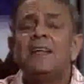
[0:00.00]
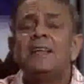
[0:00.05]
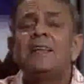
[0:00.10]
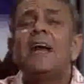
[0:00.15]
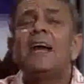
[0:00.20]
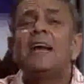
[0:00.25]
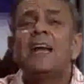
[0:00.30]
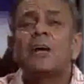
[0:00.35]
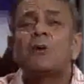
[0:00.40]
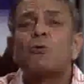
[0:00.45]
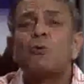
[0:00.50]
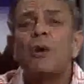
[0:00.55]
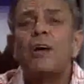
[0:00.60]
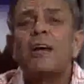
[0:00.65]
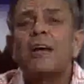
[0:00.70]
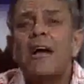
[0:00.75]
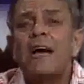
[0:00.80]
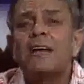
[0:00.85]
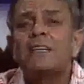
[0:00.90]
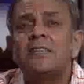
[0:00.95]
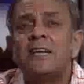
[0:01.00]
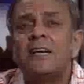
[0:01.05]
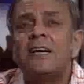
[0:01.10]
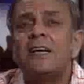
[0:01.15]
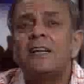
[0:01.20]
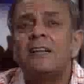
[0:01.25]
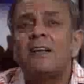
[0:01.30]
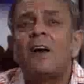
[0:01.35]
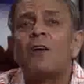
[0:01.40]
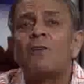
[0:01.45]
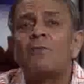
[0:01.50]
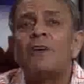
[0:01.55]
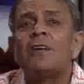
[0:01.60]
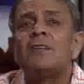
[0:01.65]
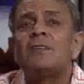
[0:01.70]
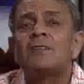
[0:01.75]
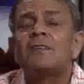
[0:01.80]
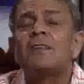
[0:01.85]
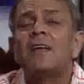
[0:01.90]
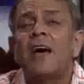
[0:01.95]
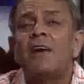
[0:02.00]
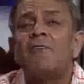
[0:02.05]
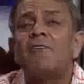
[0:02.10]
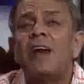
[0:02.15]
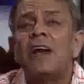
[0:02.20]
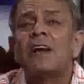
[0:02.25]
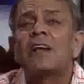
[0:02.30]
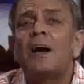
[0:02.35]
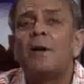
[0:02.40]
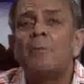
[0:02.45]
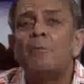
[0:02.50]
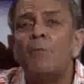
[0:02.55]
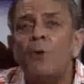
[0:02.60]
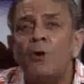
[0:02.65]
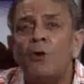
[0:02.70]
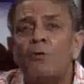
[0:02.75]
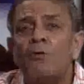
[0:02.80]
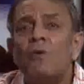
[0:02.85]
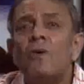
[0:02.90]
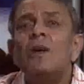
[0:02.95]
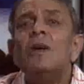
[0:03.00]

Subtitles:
that a quick action is always a welcome move.